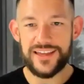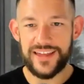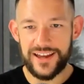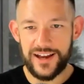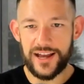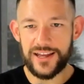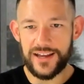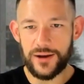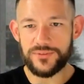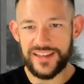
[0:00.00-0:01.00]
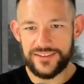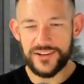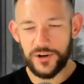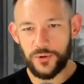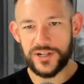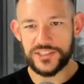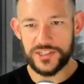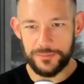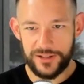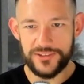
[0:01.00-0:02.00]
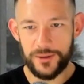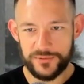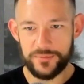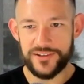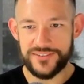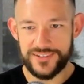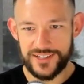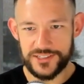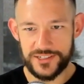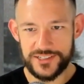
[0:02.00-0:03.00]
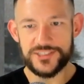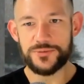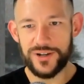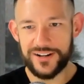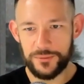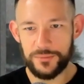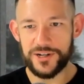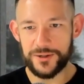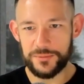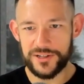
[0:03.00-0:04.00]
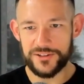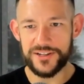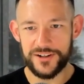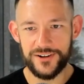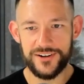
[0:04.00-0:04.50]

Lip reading: that. I was asking a question about Tom's presentation. I just want everybody to be clear